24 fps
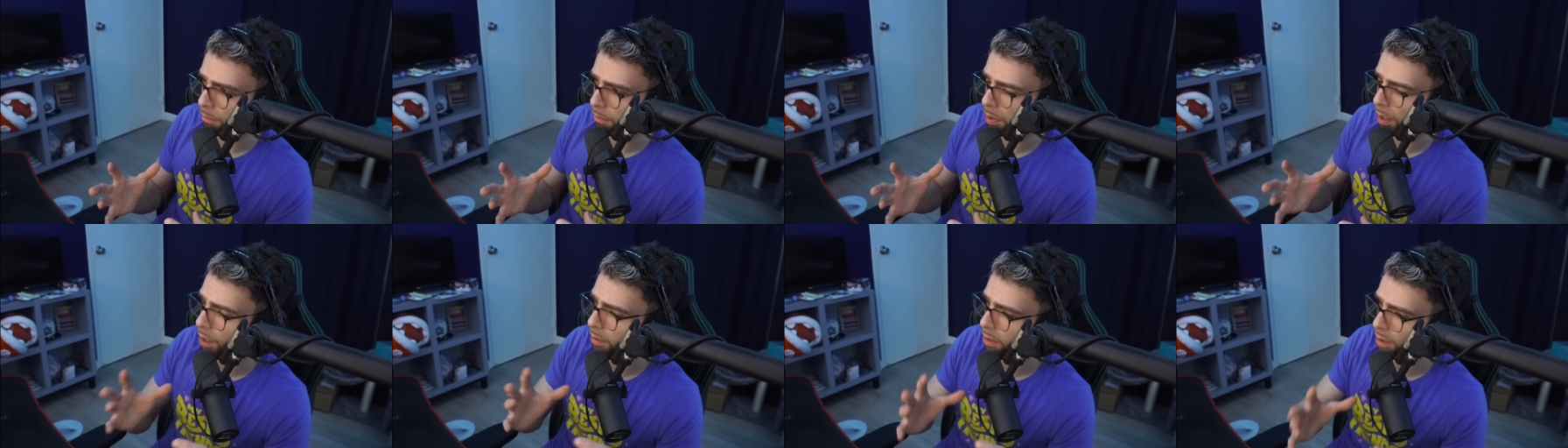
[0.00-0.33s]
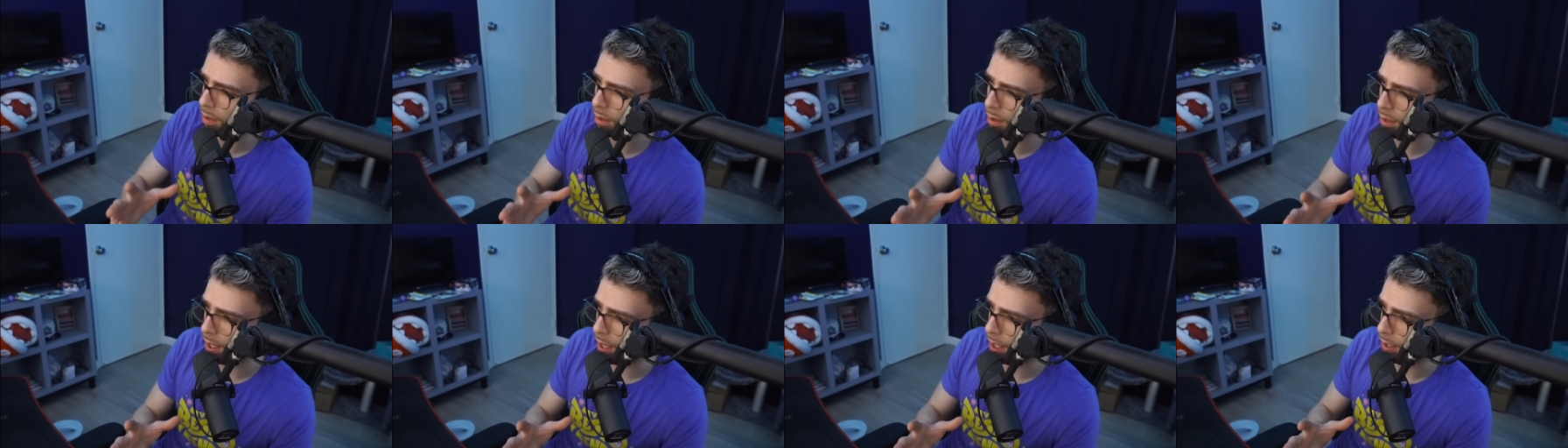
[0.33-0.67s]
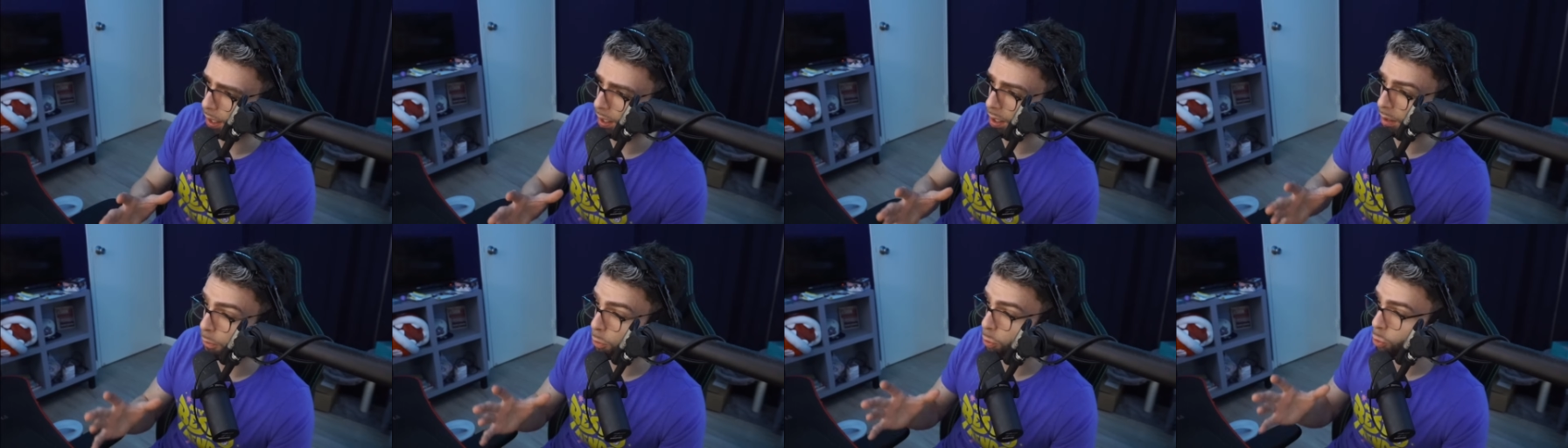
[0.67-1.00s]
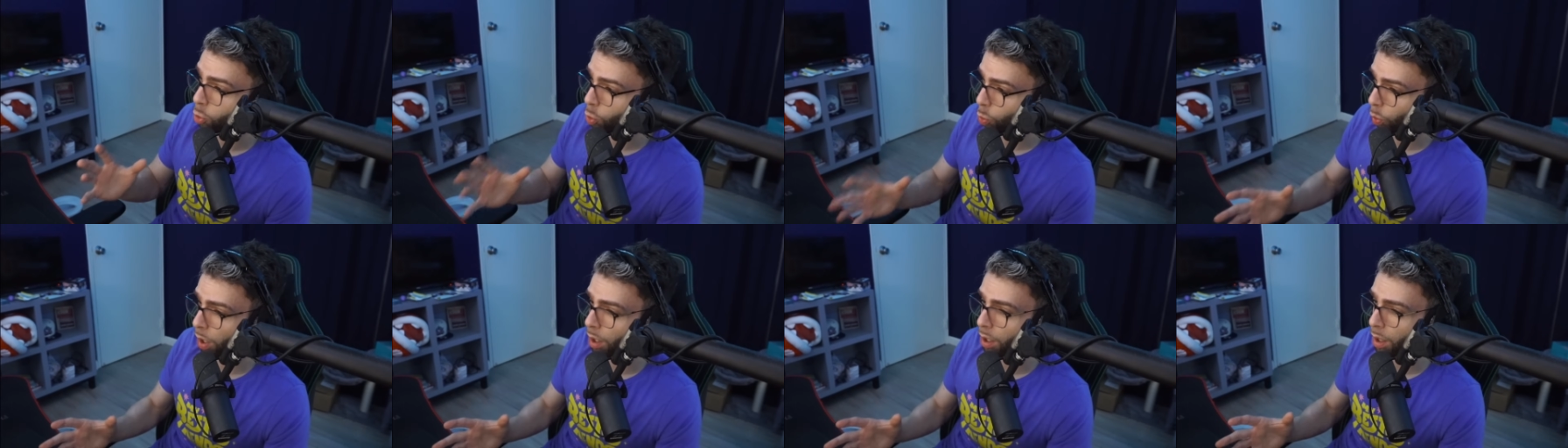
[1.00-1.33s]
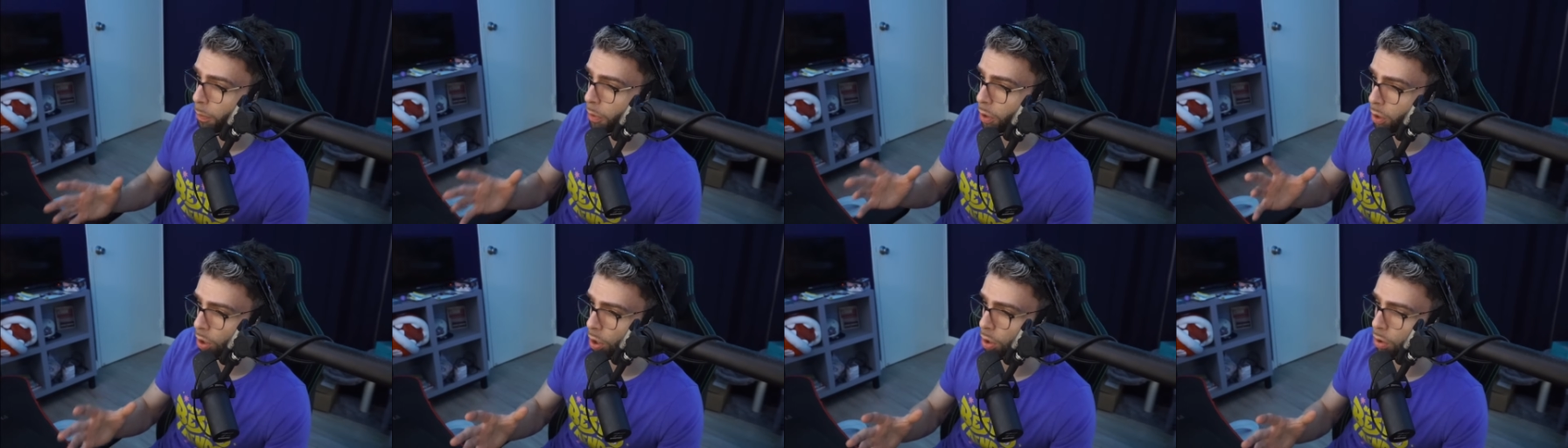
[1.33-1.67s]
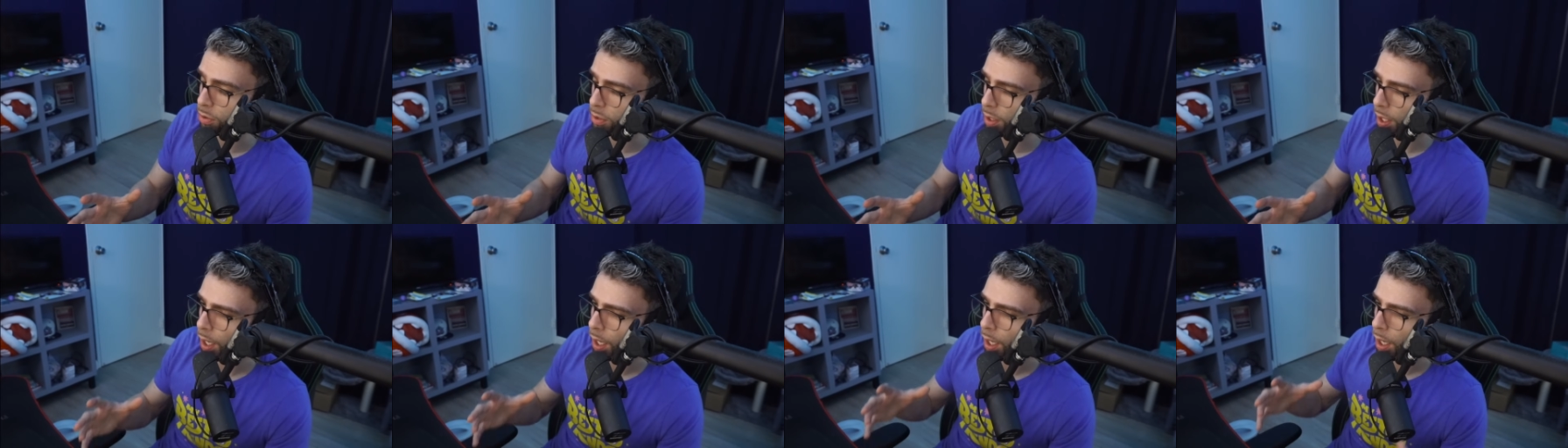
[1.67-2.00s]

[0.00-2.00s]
But other than that, like if you square it up, it goes.